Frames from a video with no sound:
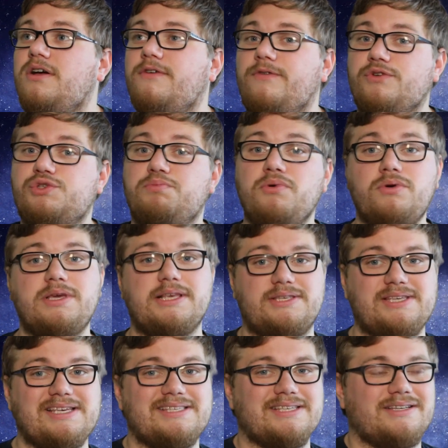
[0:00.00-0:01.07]
for spooky
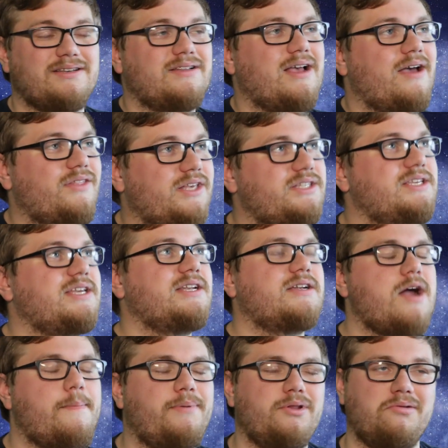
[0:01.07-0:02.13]
season. I'd like to get a
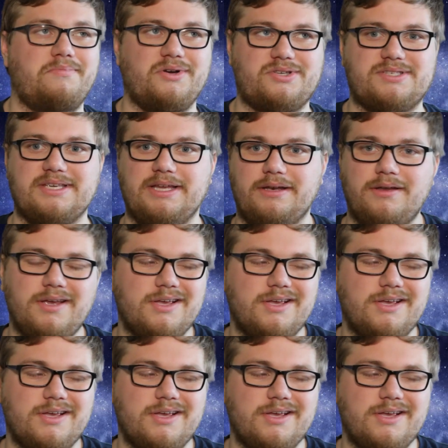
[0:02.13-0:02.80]
couple of books in.